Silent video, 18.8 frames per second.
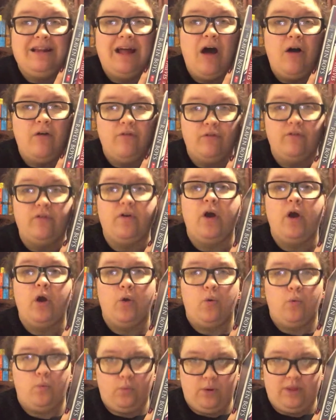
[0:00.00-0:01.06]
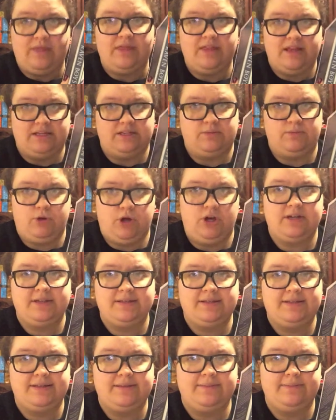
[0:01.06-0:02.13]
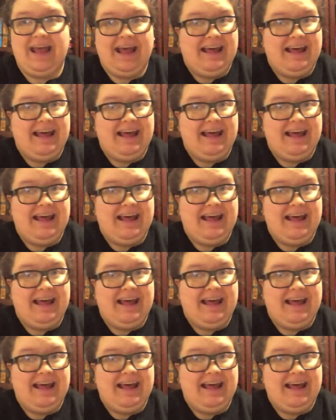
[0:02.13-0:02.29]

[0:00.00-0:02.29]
love with these books.